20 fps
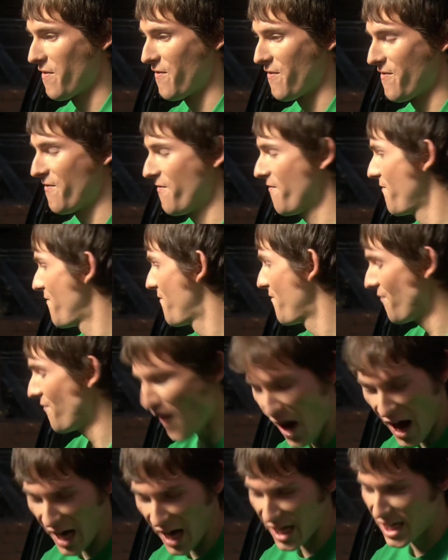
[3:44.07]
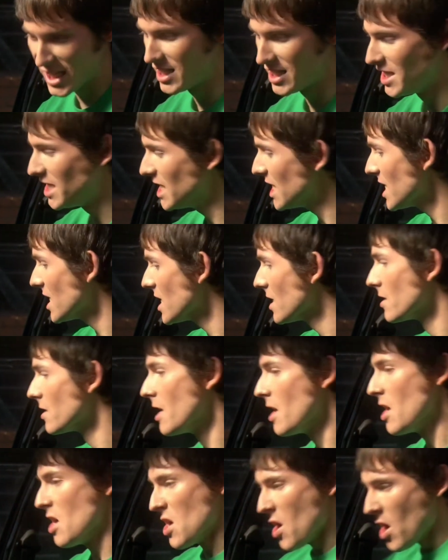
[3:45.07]
starts shouting at the car,
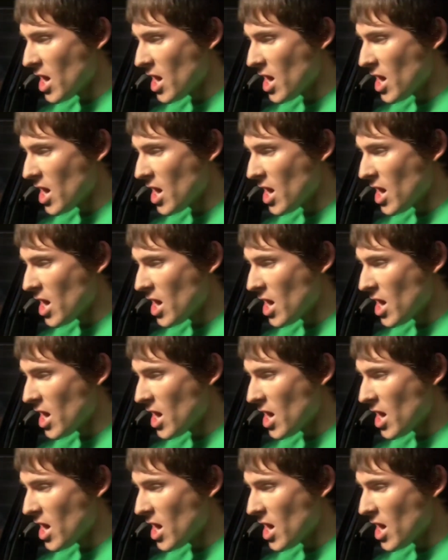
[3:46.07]
asking it to